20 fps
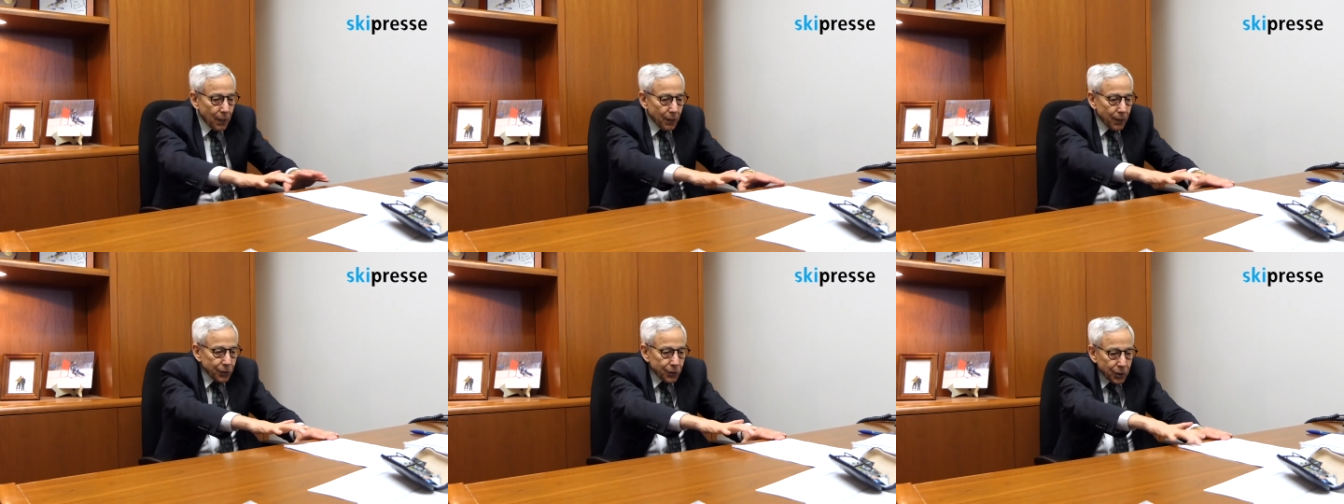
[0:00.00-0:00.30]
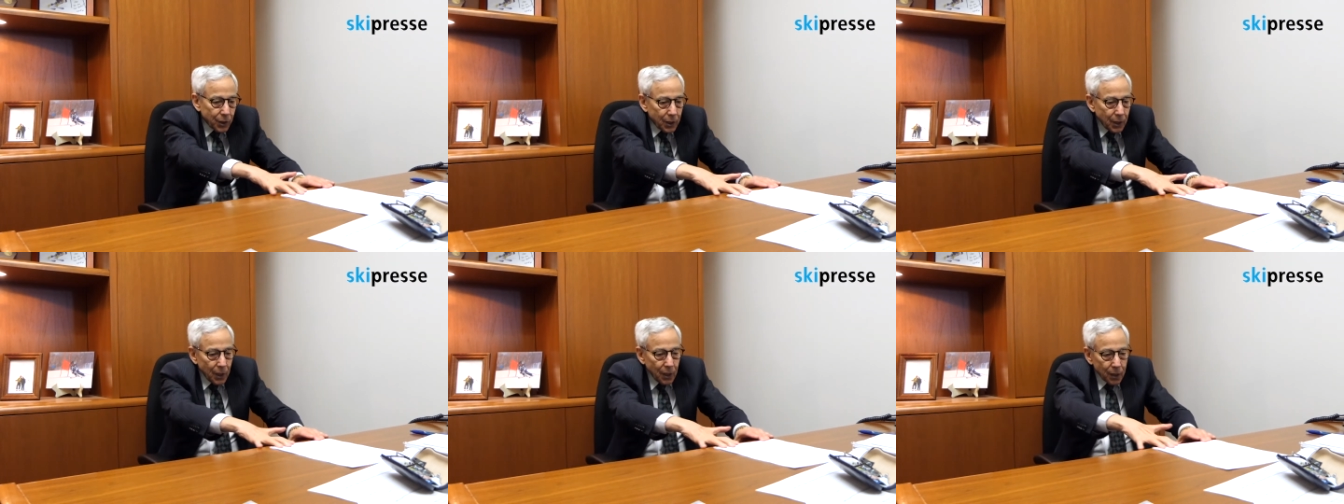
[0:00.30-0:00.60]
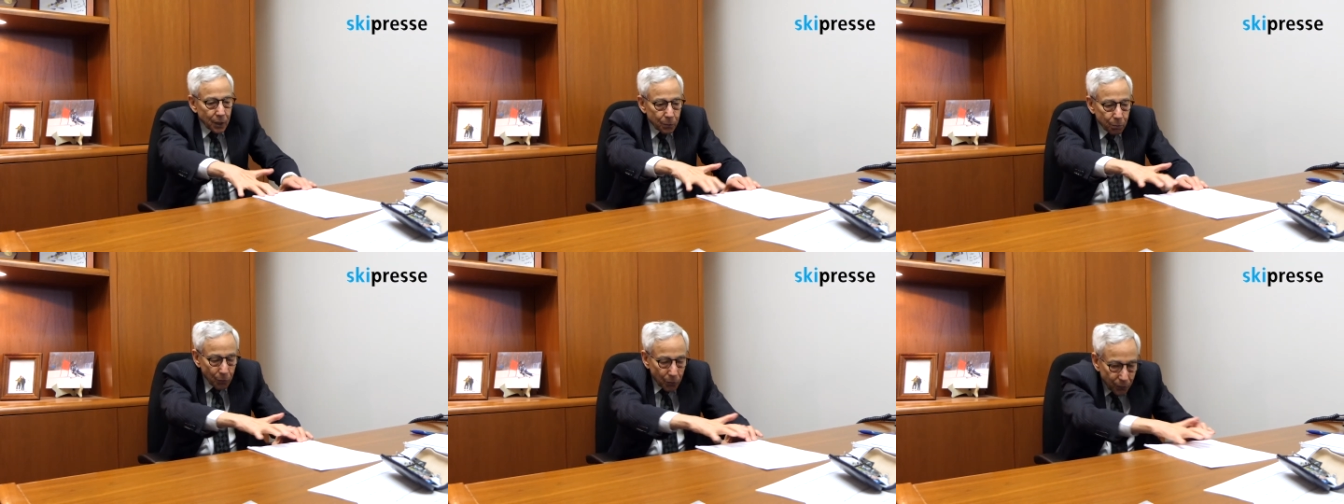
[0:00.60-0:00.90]
The ski
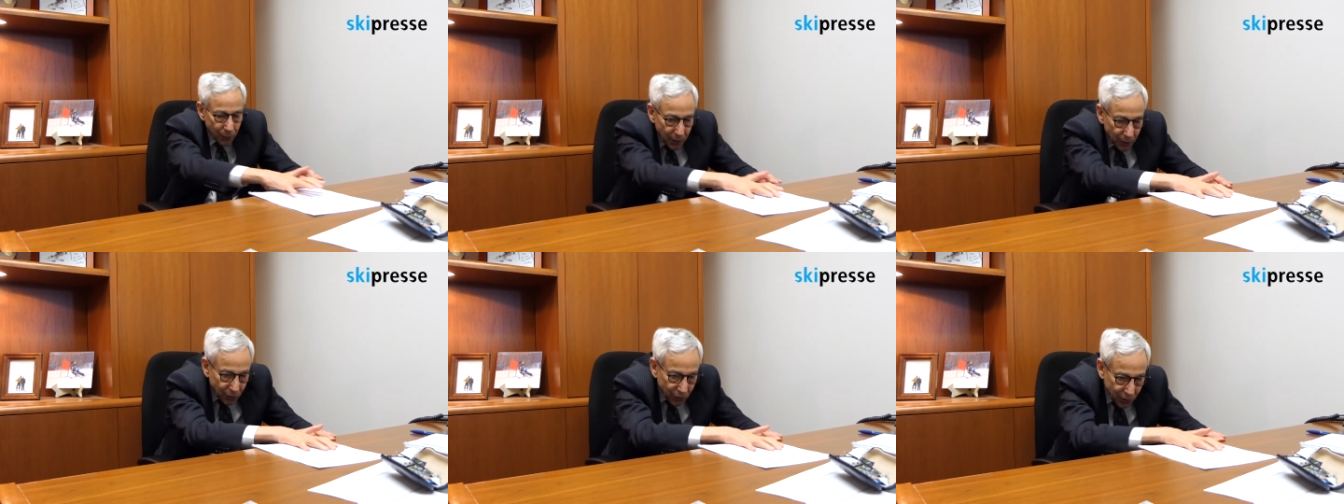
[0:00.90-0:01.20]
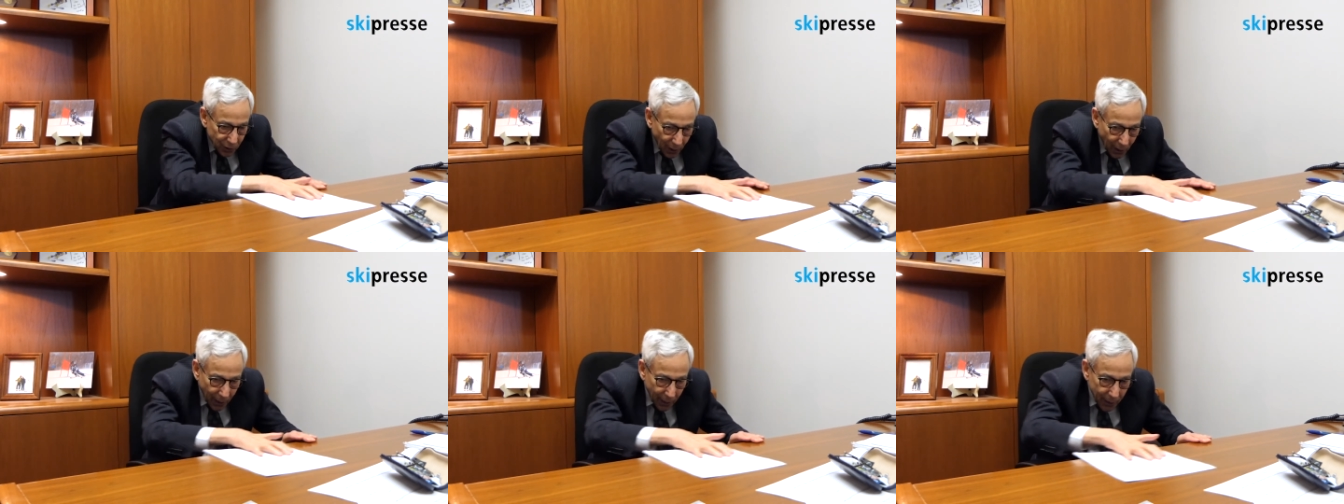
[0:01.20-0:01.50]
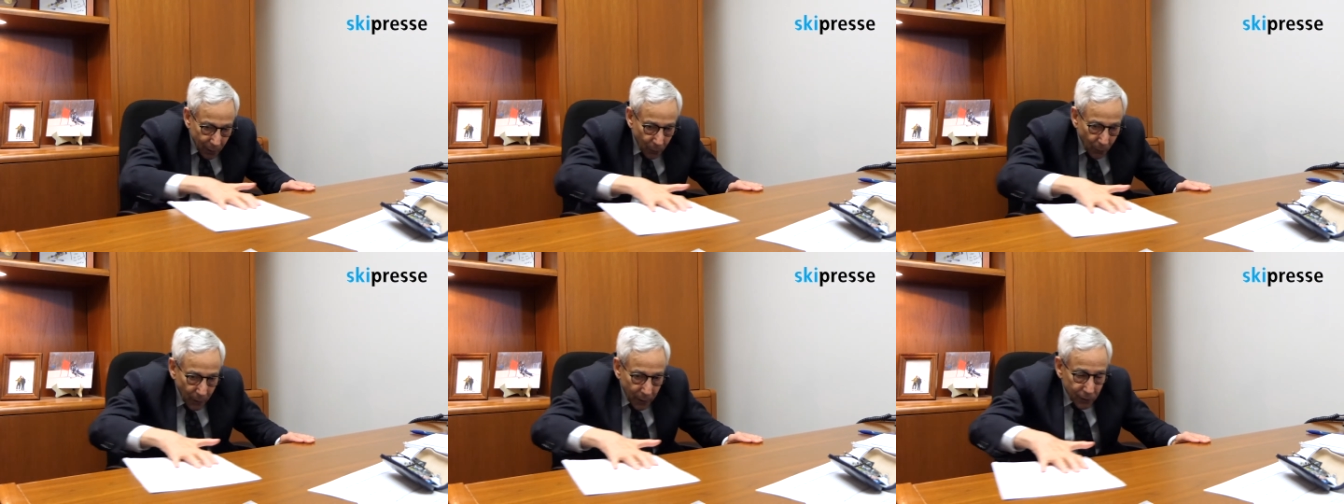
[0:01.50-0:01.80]
is moving
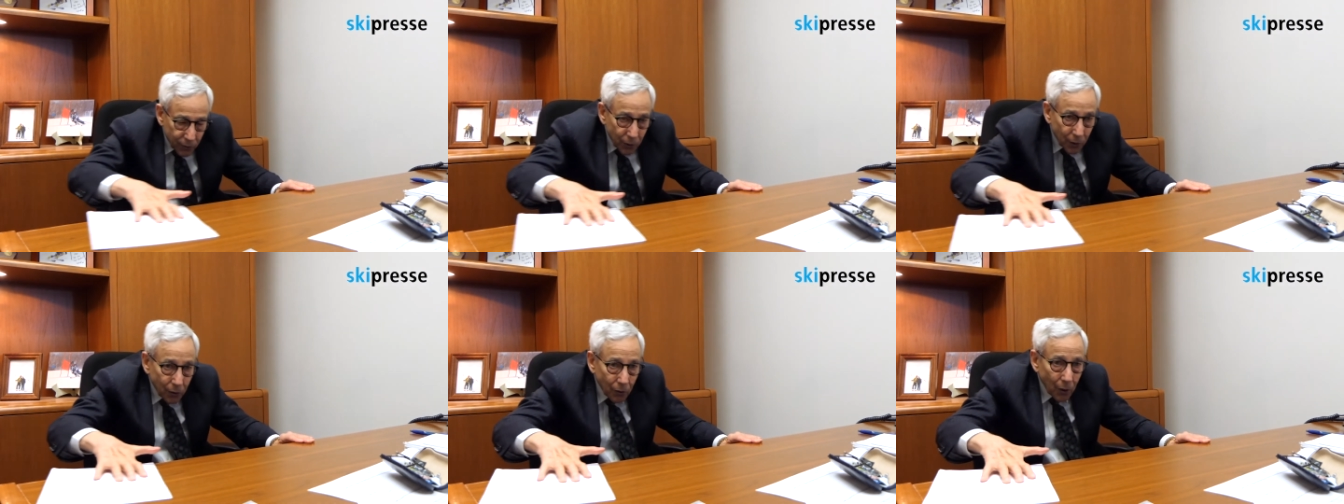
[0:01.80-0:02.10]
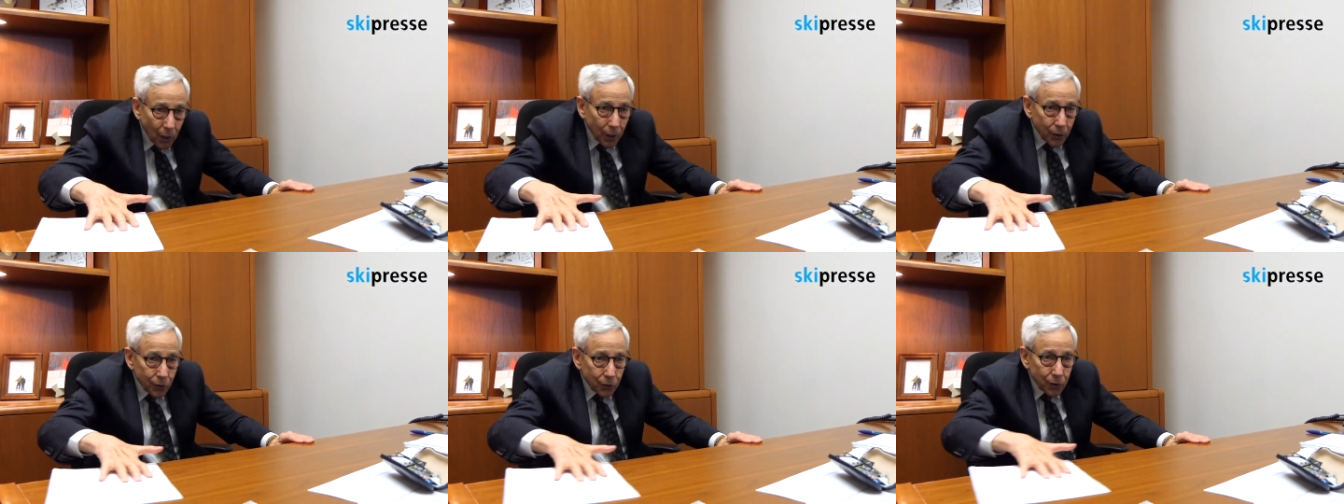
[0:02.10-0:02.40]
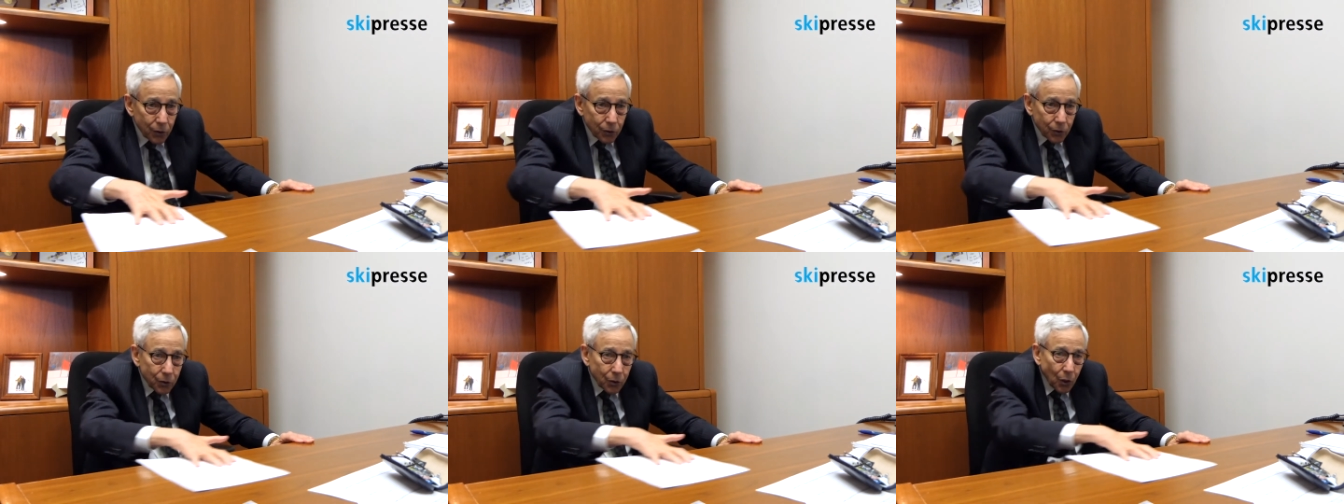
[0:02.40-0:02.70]
sideways across
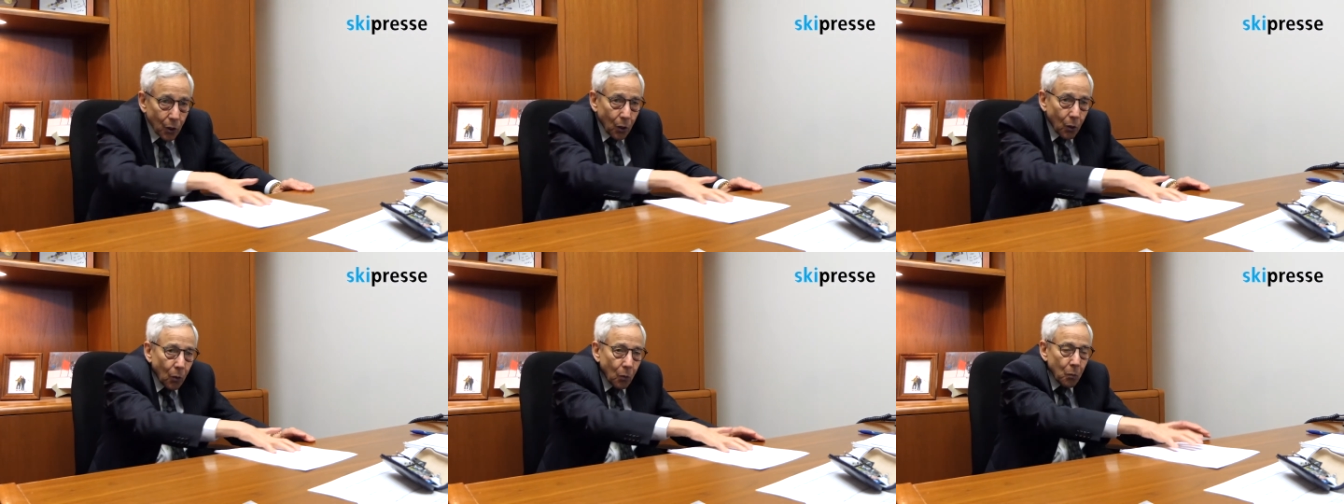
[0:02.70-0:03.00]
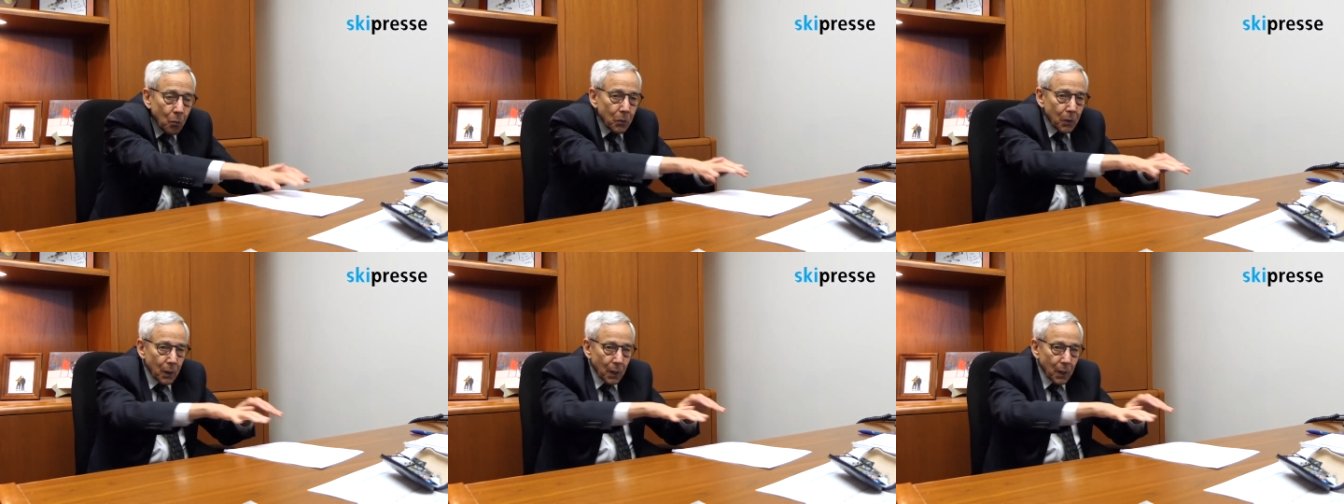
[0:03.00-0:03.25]
the snow,